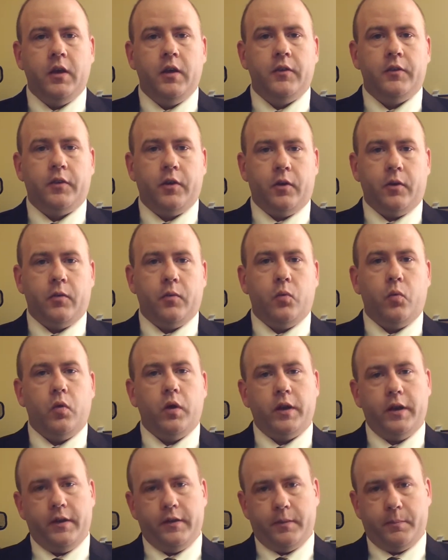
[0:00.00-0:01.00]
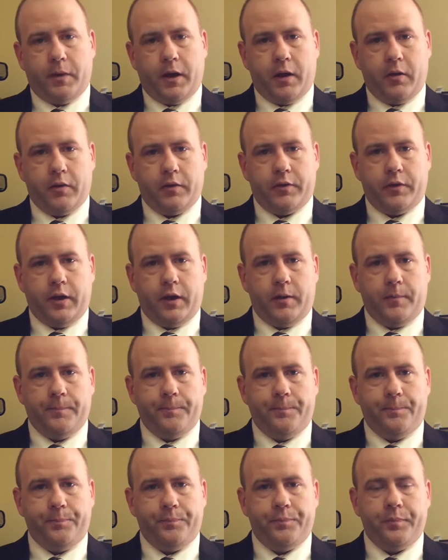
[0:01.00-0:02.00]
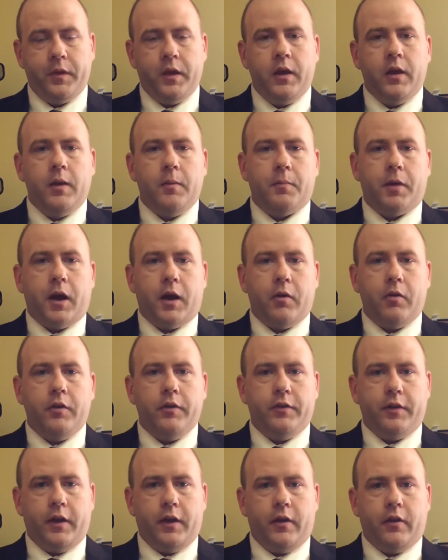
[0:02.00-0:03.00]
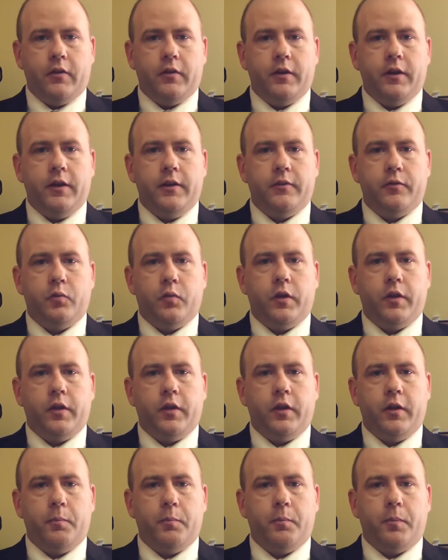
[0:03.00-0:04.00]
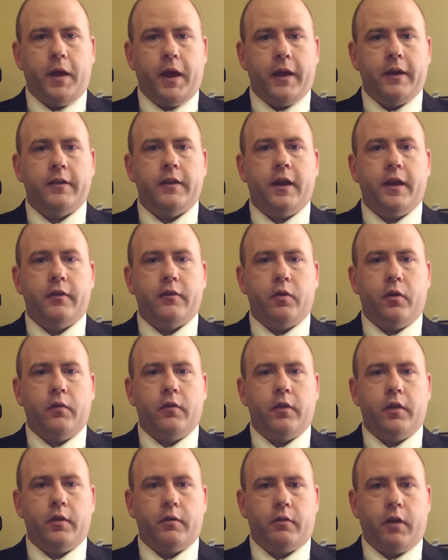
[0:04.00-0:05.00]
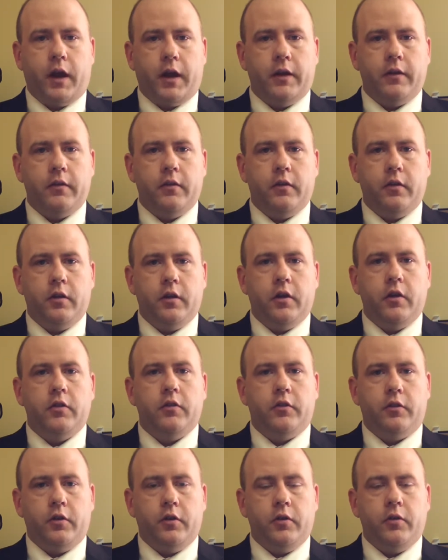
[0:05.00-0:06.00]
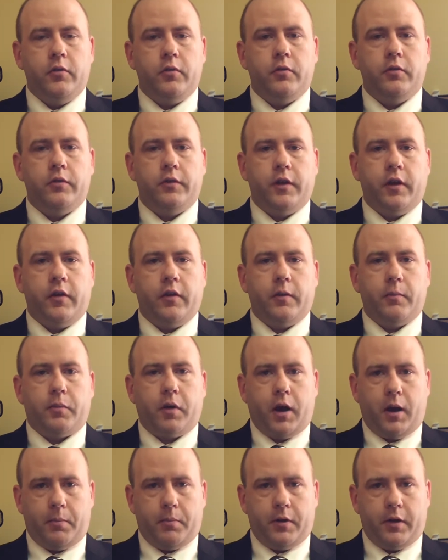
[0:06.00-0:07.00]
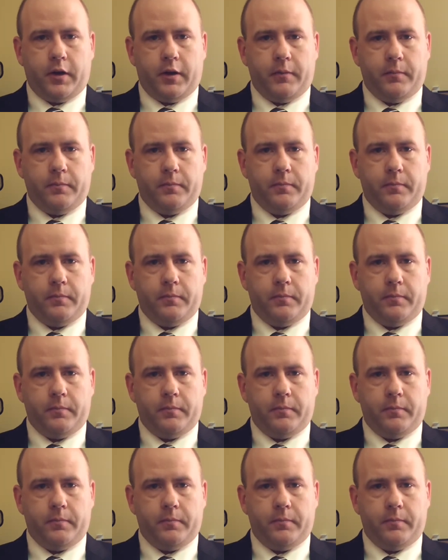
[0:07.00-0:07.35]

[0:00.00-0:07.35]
So, what is a power sale? Power sale is when the bank takes over the right to sell the property.